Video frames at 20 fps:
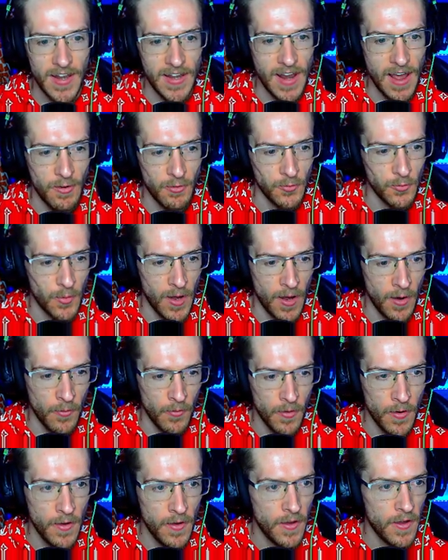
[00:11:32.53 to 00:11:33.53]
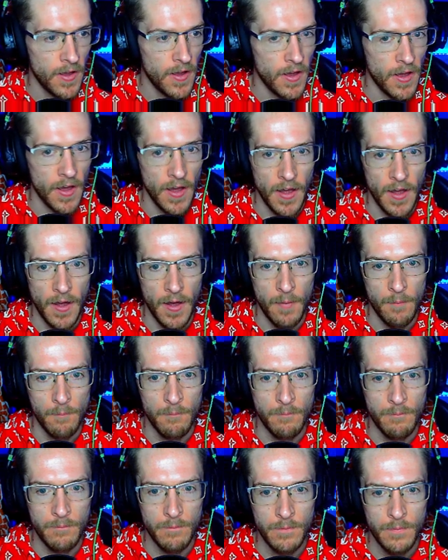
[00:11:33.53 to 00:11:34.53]
now as well.
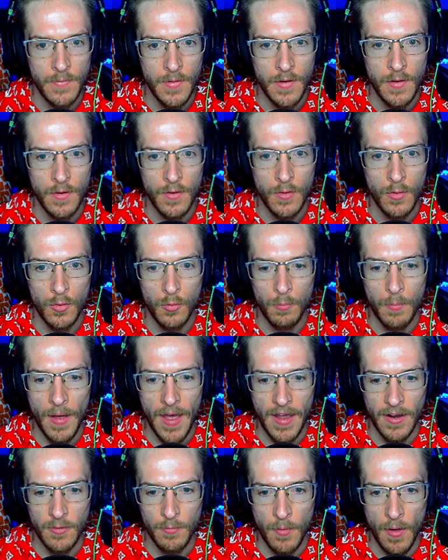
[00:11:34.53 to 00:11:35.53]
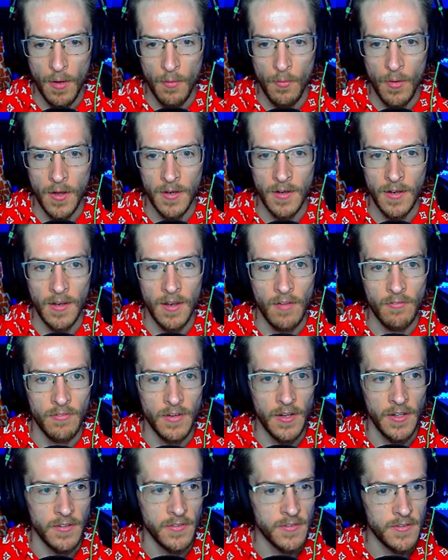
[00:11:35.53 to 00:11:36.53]
Ooh, Pet Expert 1.
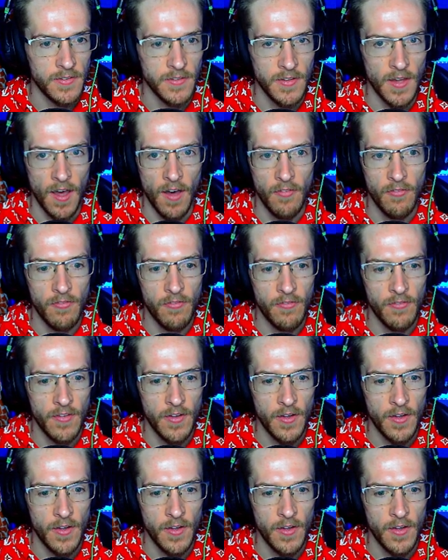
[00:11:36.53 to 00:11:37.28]
Lovely stuff.